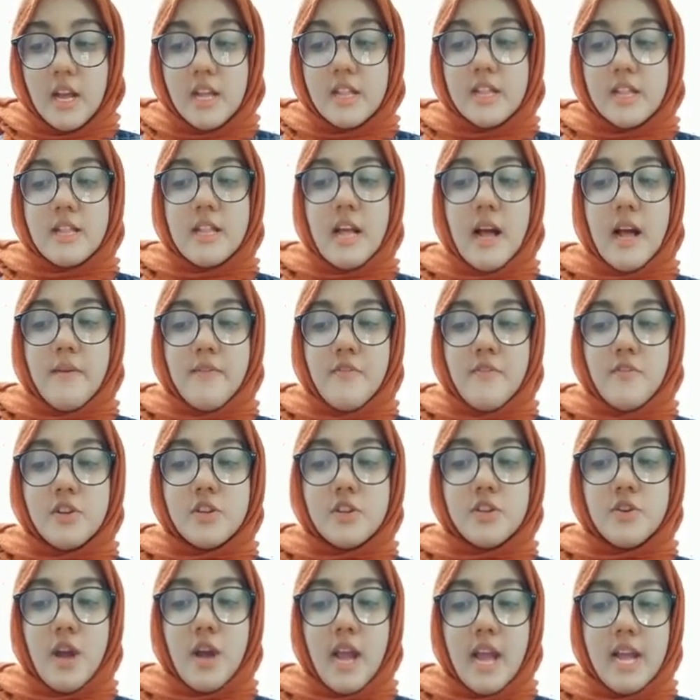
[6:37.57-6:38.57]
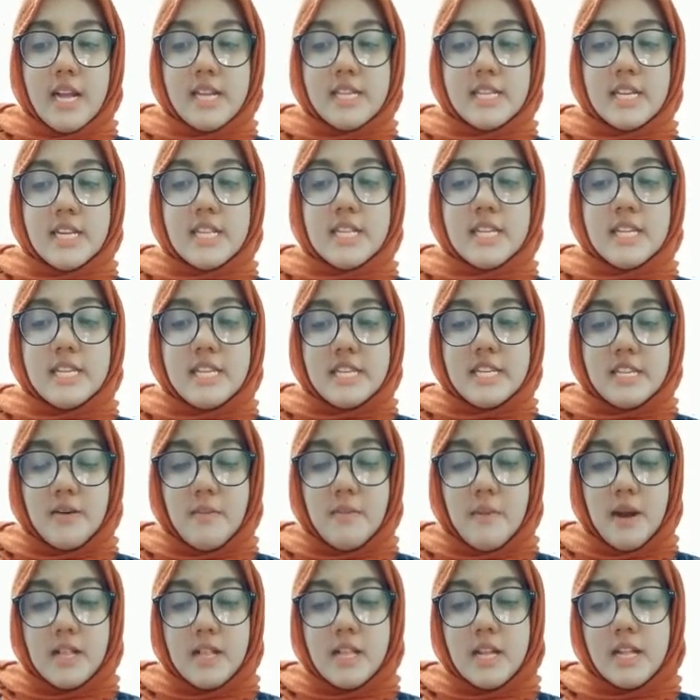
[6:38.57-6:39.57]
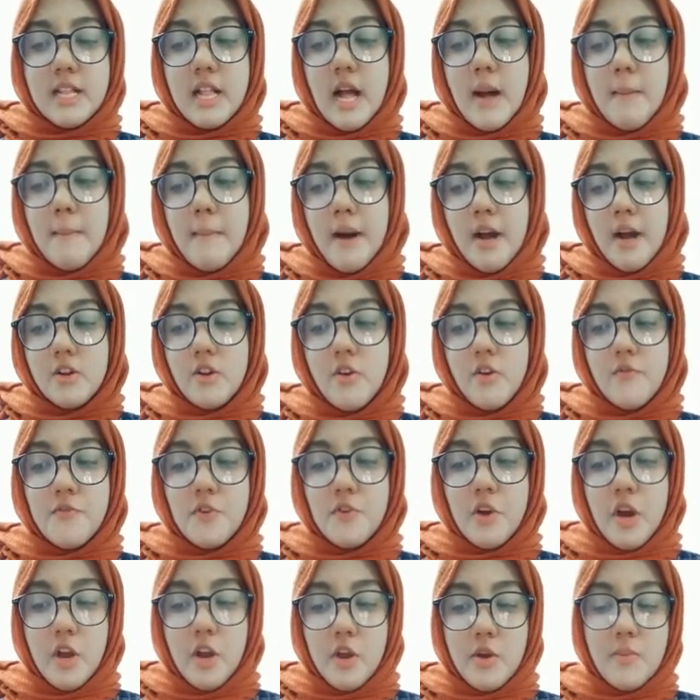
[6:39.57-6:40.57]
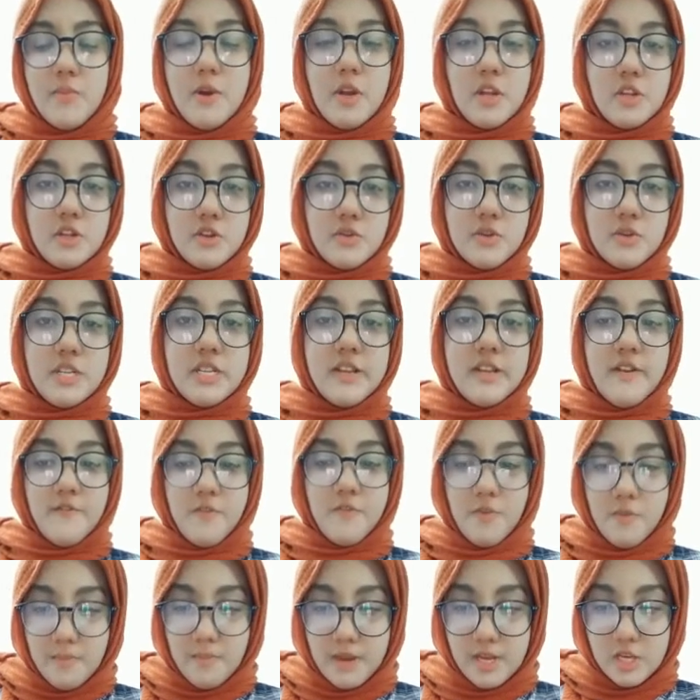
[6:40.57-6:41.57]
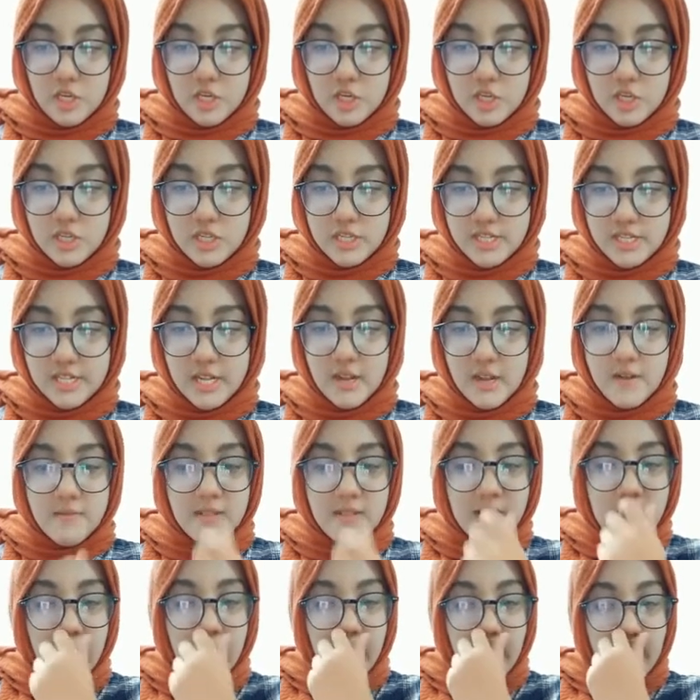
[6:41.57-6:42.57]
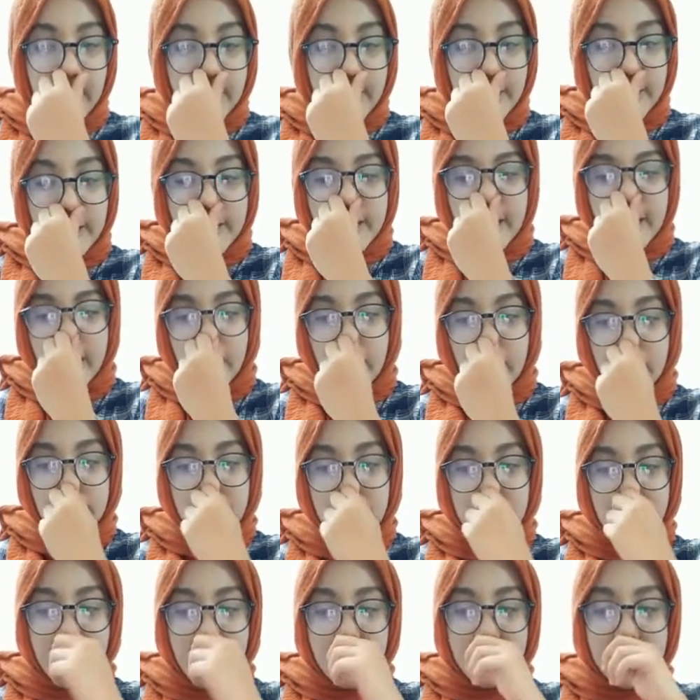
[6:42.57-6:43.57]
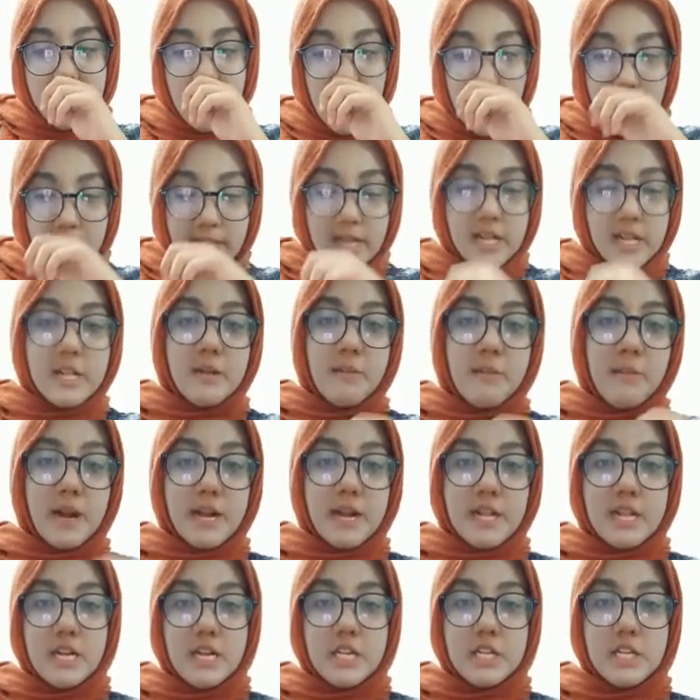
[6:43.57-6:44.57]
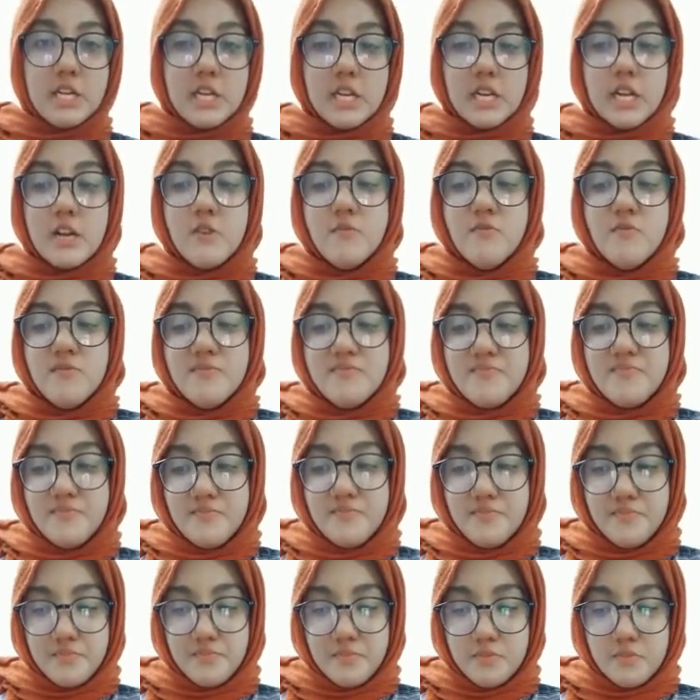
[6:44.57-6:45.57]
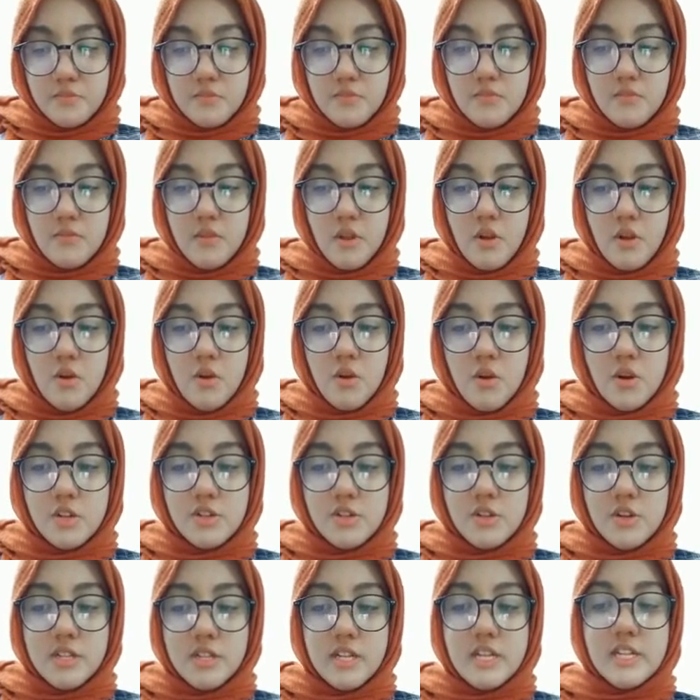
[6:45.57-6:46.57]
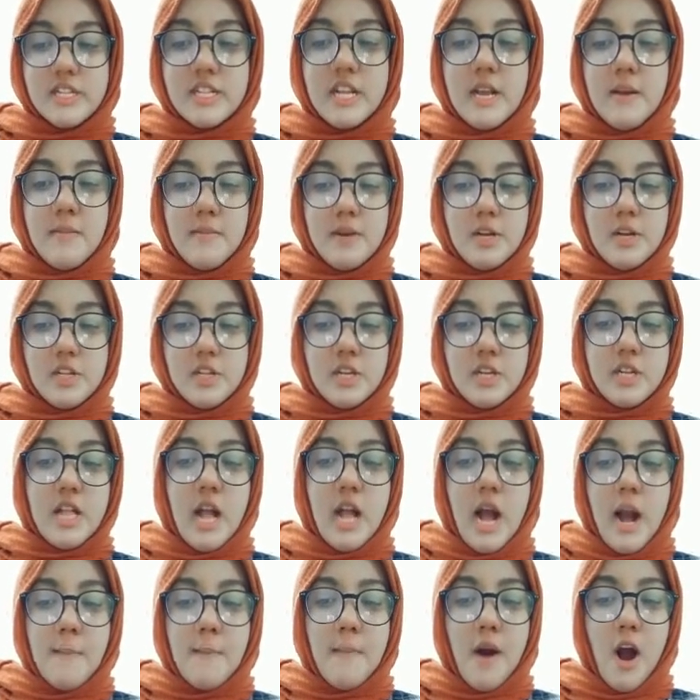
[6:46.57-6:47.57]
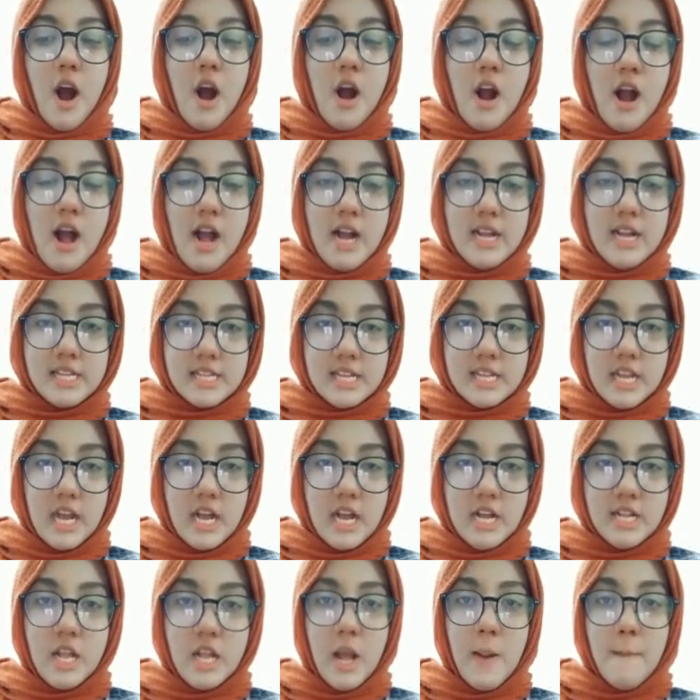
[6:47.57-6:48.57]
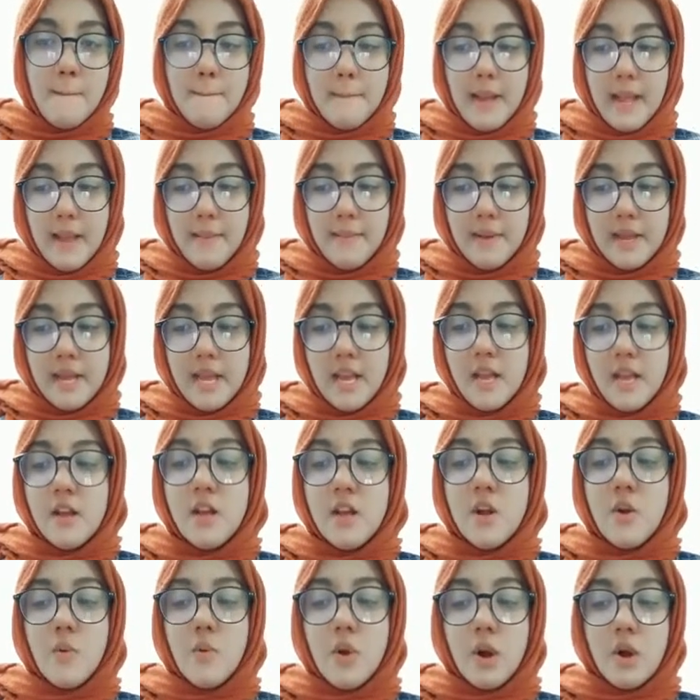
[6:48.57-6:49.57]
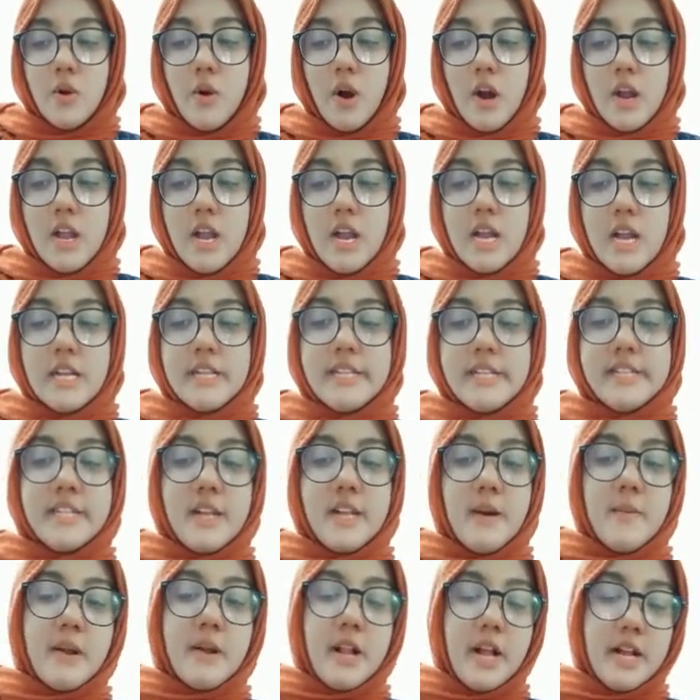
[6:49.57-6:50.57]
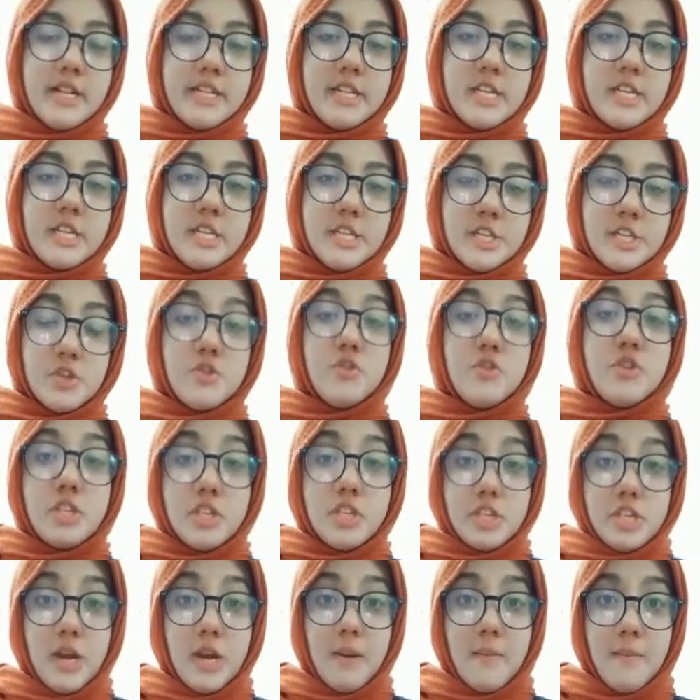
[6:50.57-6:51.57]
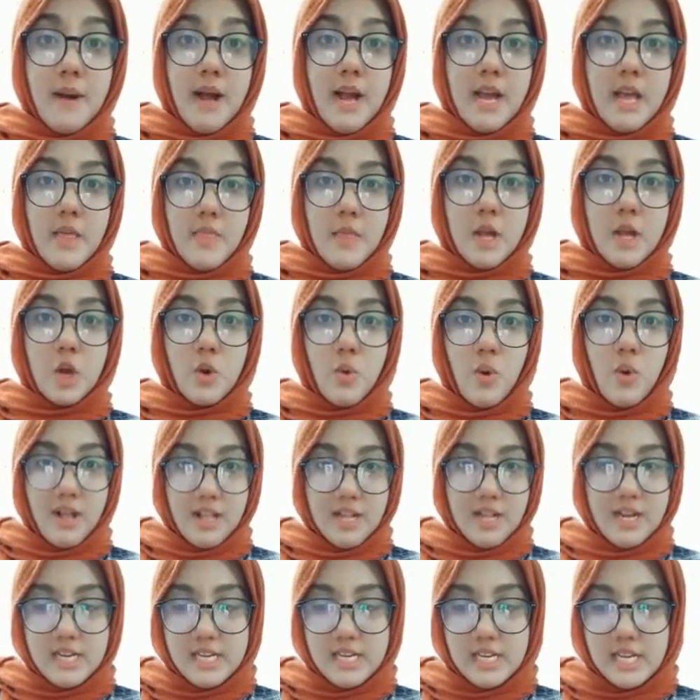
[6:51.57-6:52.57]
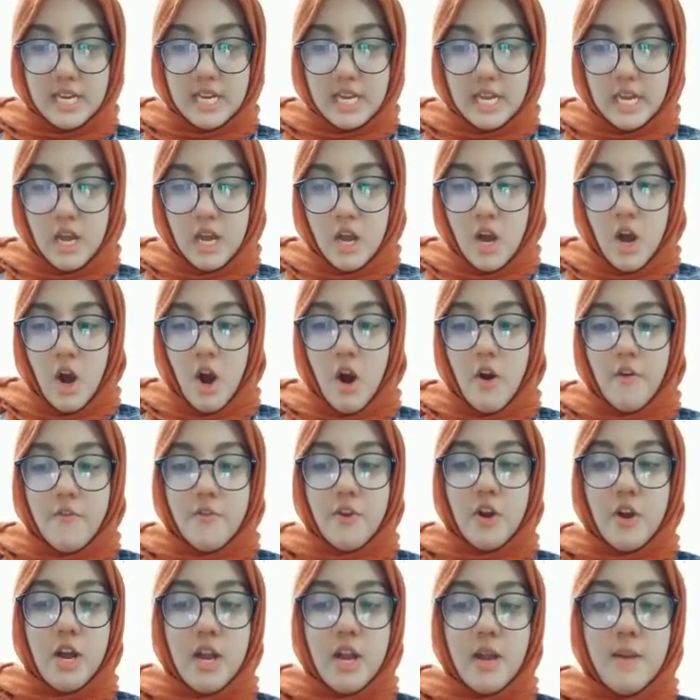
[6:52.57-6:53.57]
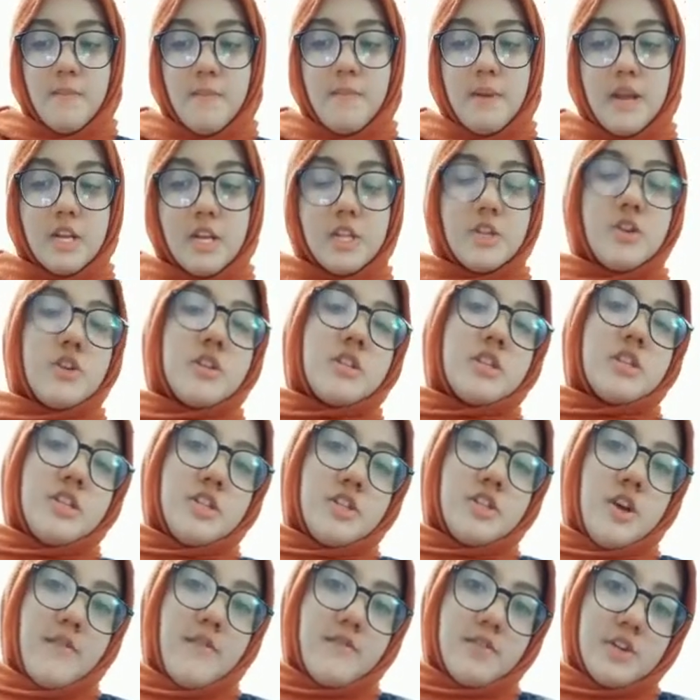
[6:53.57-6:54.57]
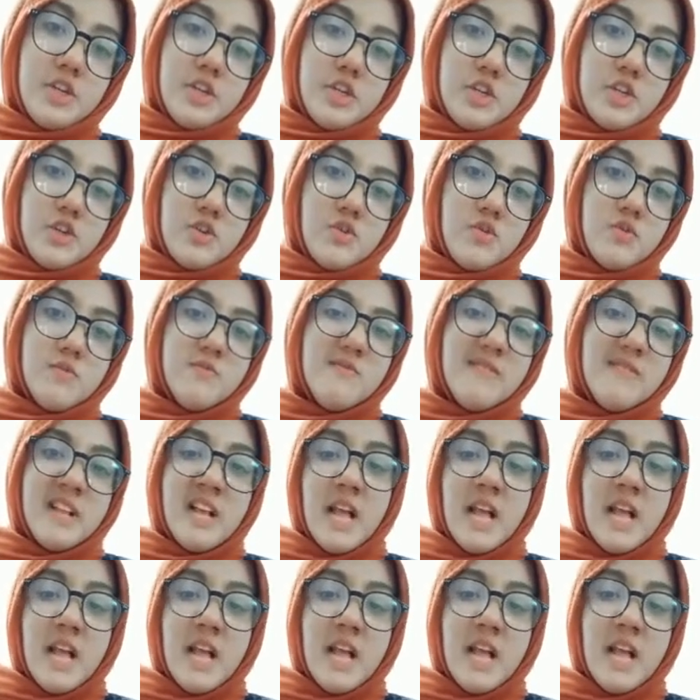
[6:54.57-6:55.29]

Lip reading: The photo aid in the determining the amount of your hip injury deformations. Other tests, such as magnetic resonance imaging scan may be required in some cases to determine the quality of your hip based on the soft tissue.